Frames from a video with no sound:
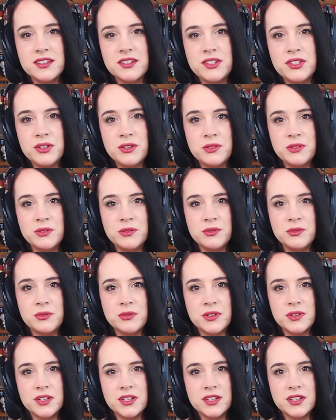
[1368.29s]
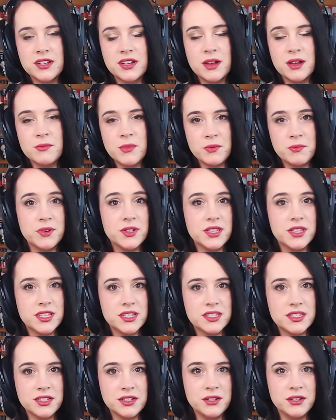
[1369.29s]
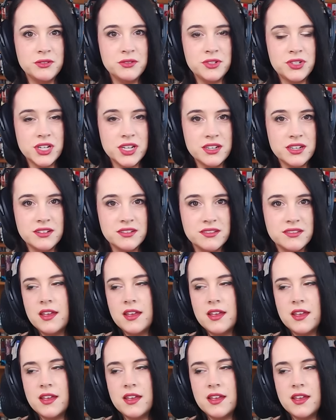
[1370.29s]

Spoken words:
to come up with a solution.